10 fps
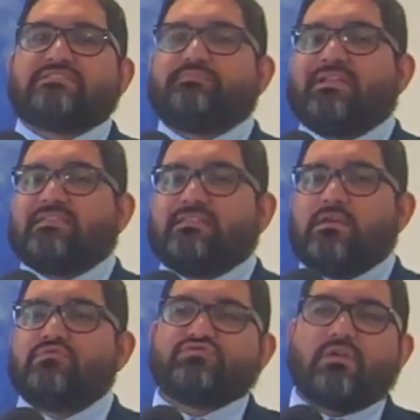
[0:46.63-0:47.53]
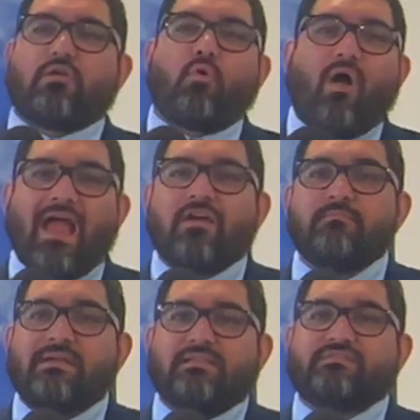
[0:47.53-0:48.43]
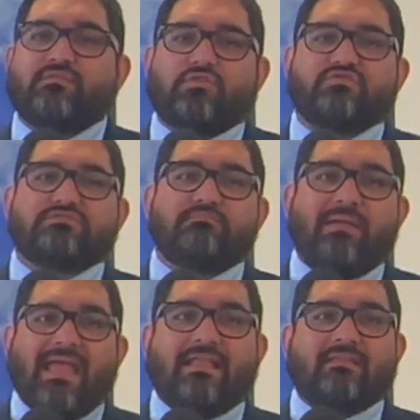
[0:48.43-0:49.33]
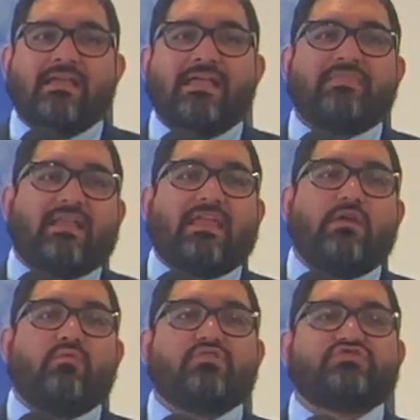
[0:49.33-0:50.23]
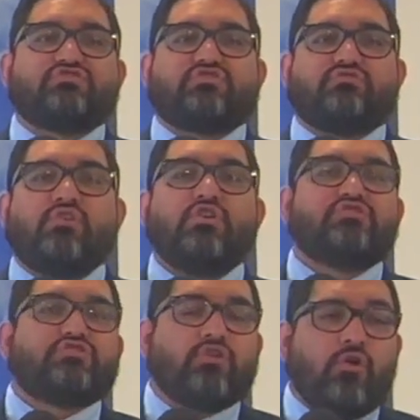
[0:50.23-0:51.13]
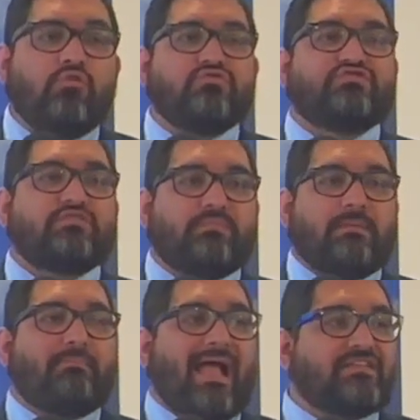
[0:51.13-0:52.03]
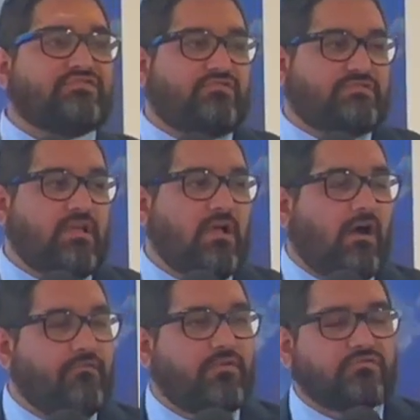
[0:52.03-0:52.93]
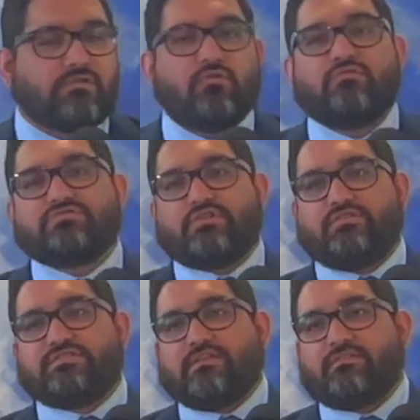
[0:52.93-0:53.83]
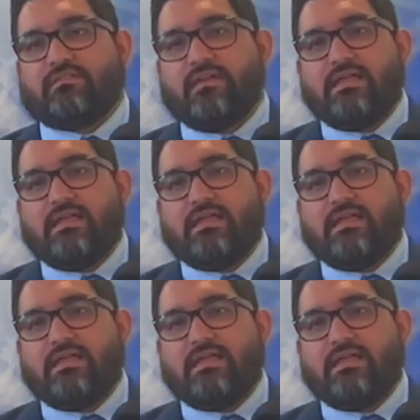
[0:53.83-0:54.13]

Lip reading: but that there was requirements of those men that he was to choose to be pastors of those local churches.